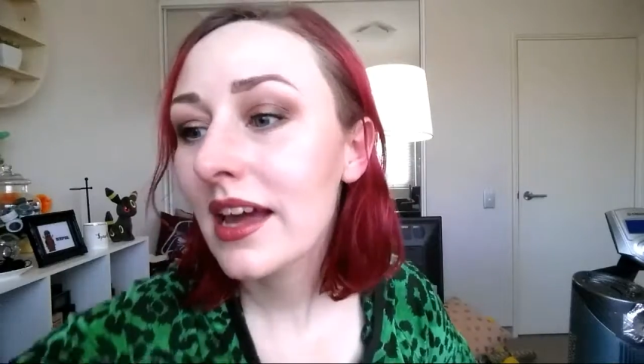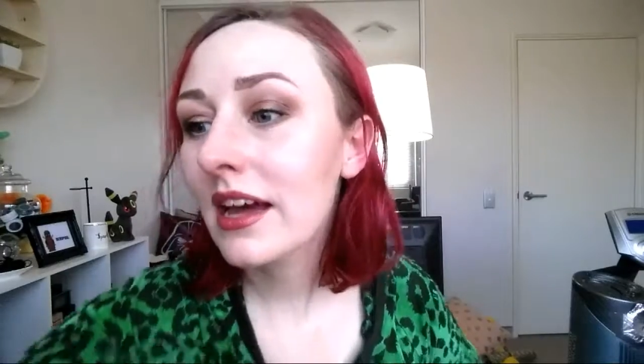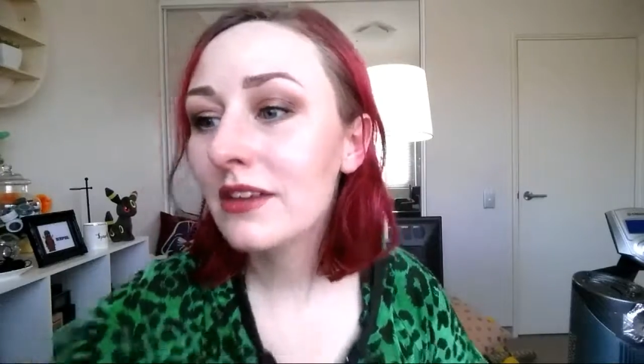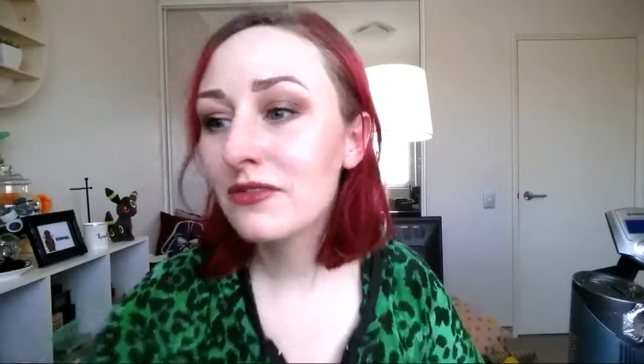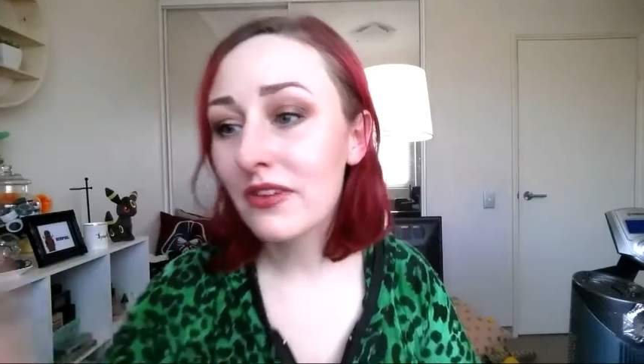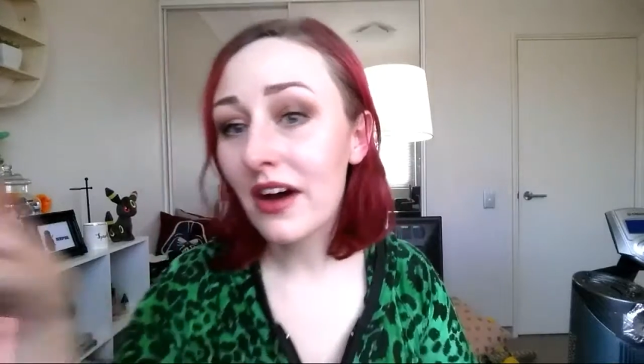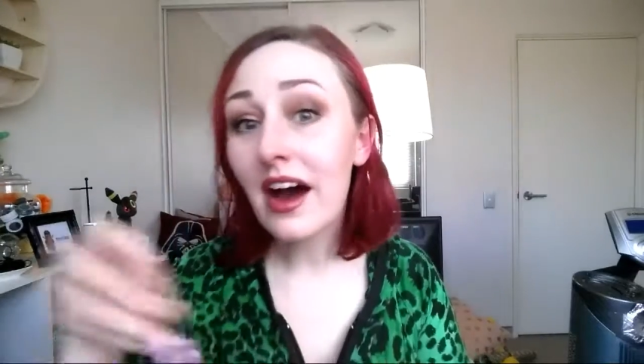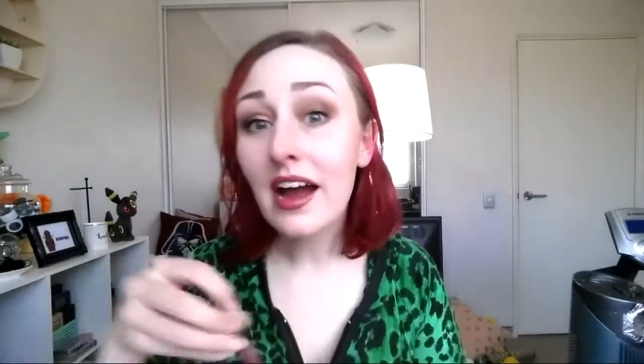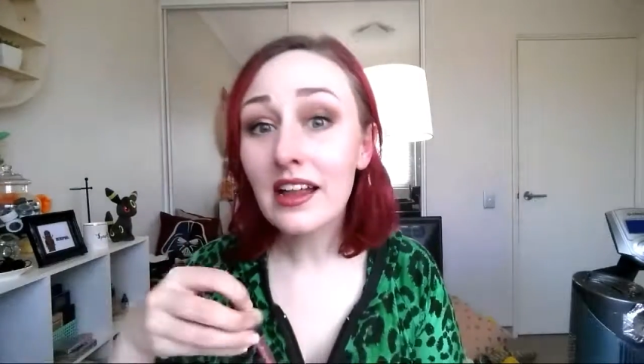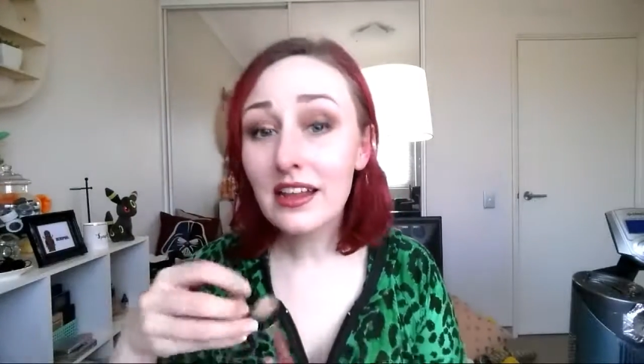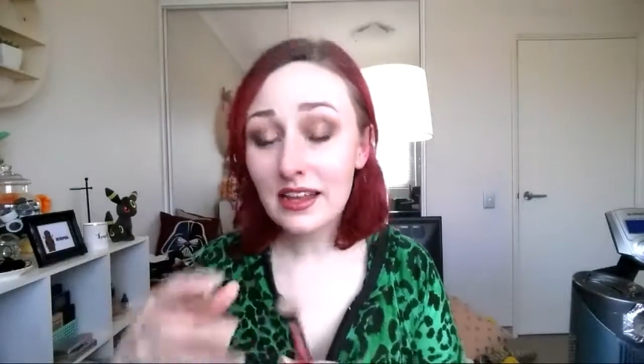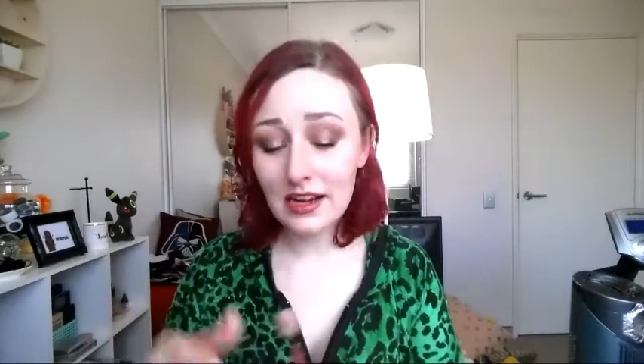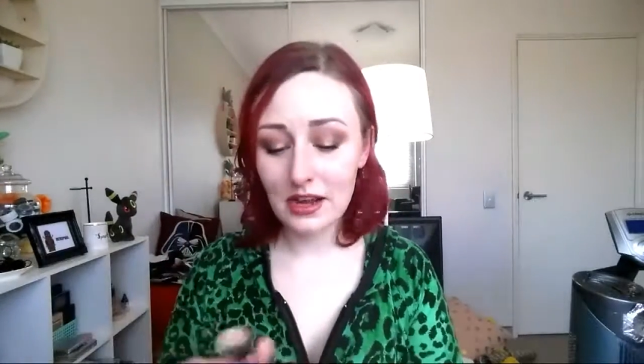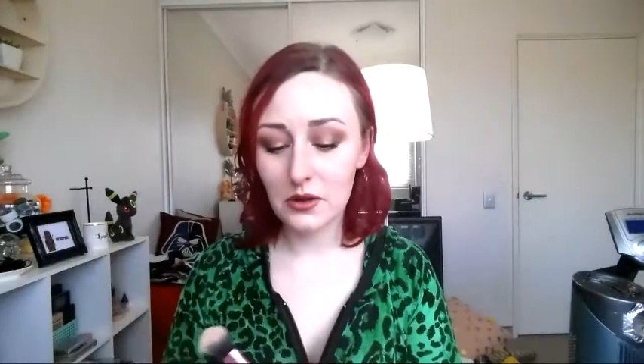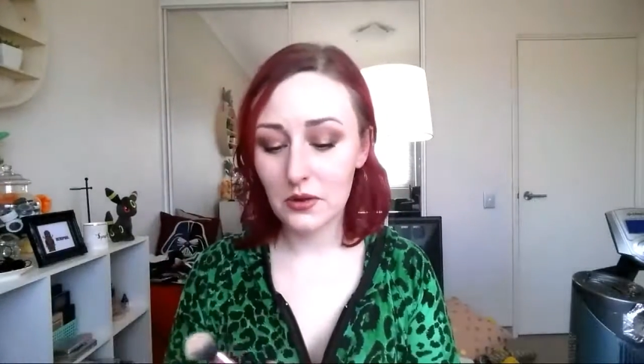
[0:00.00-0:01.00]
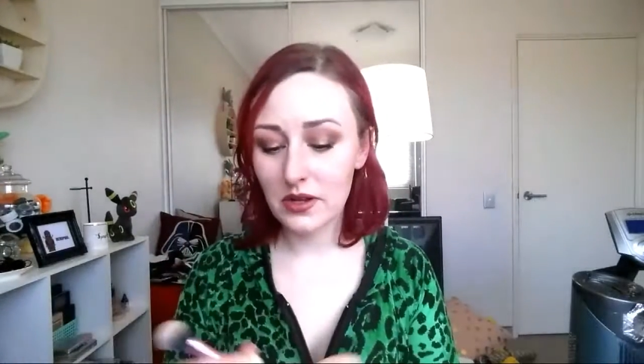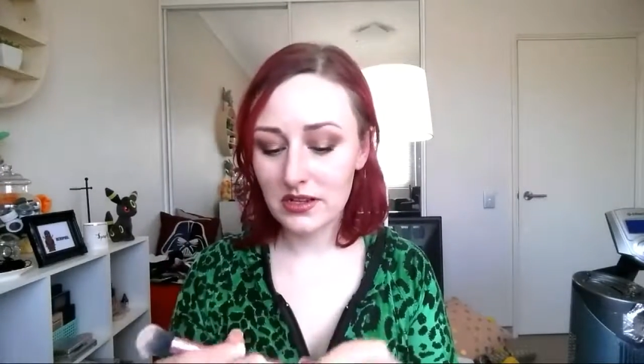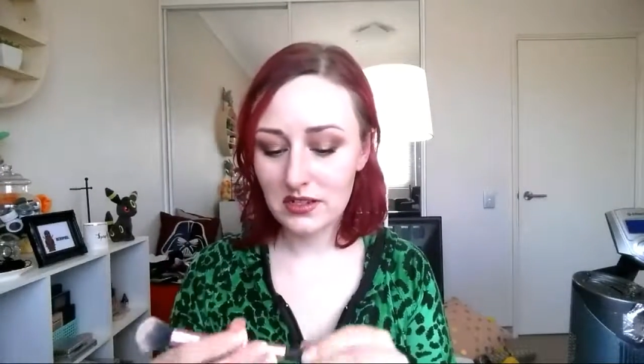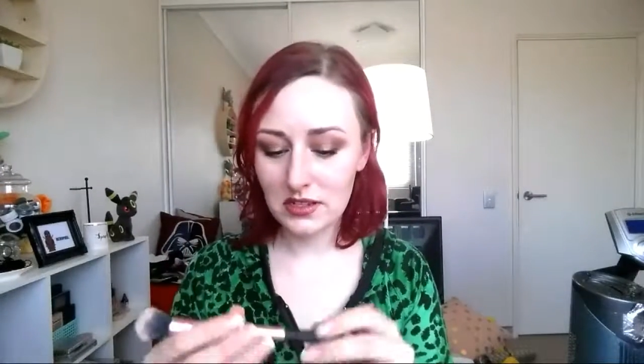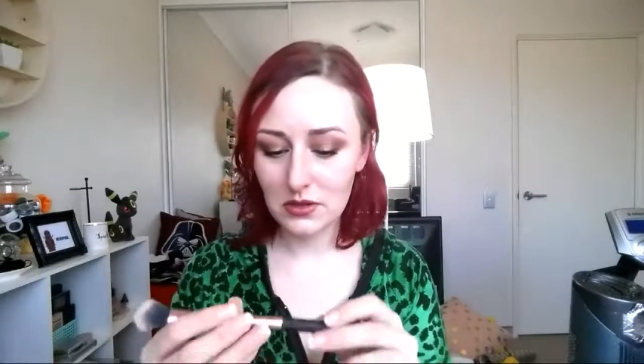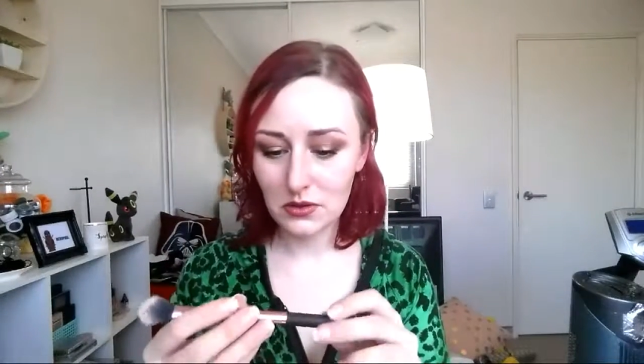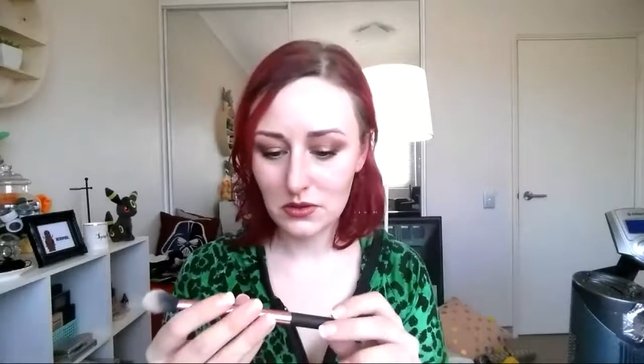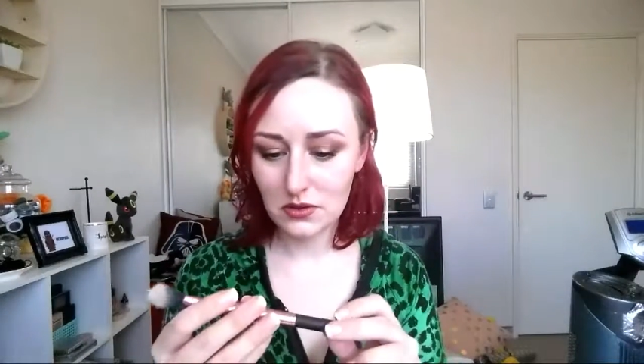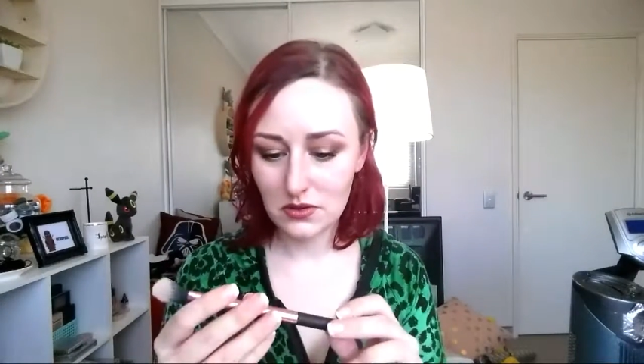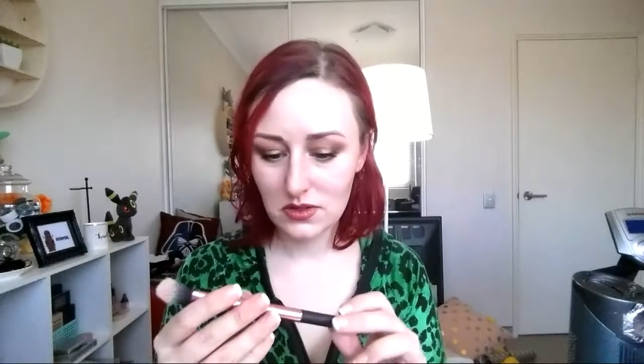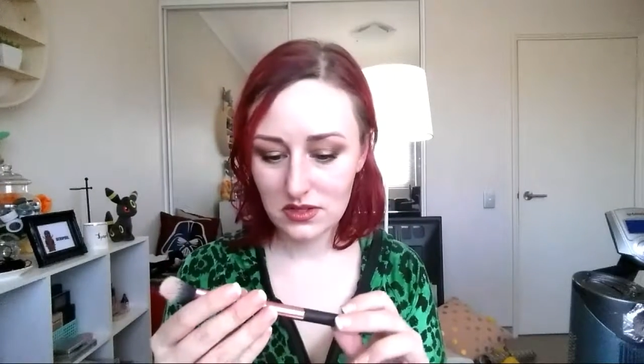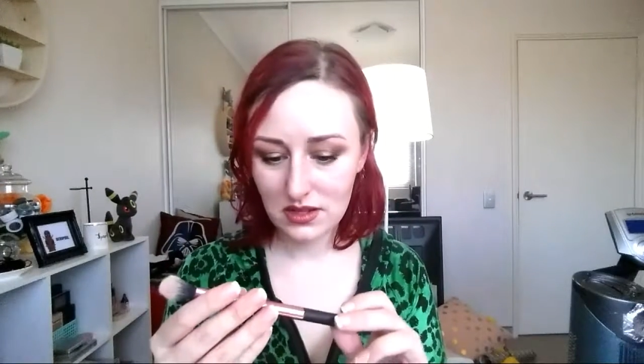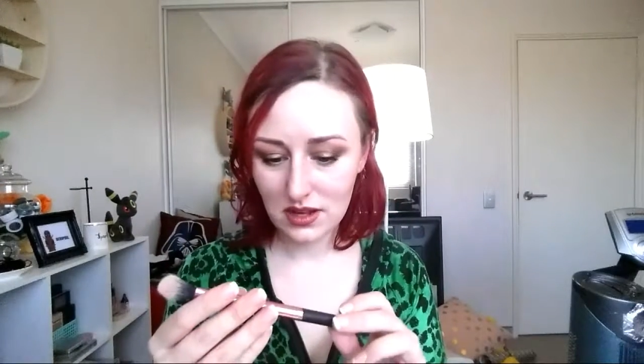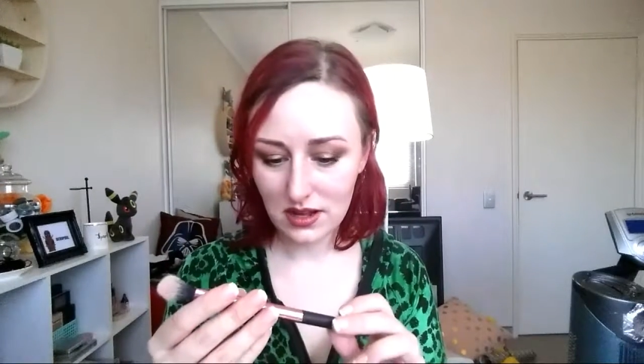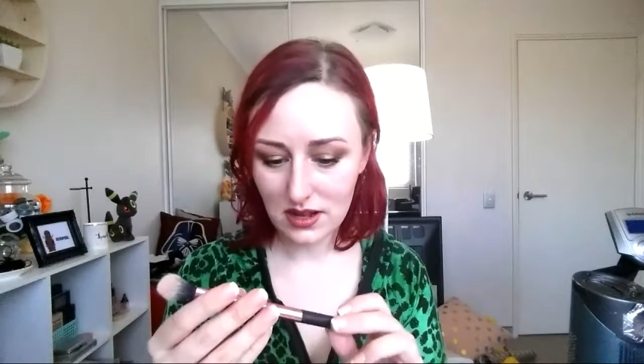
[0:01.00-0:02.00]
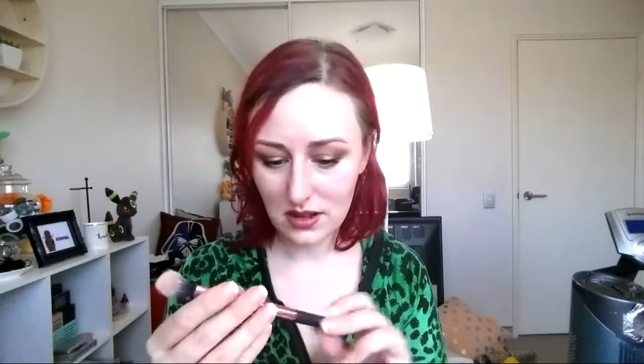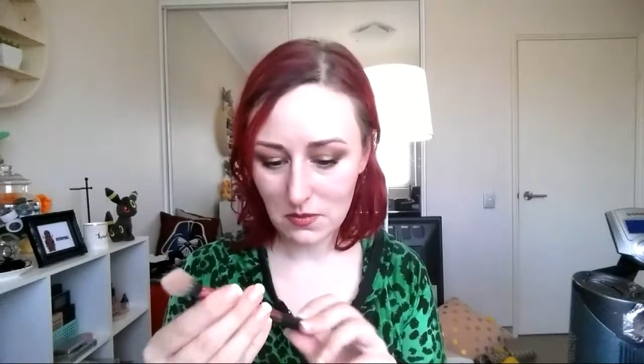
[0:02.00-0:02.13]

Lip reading: And for highlight, I always use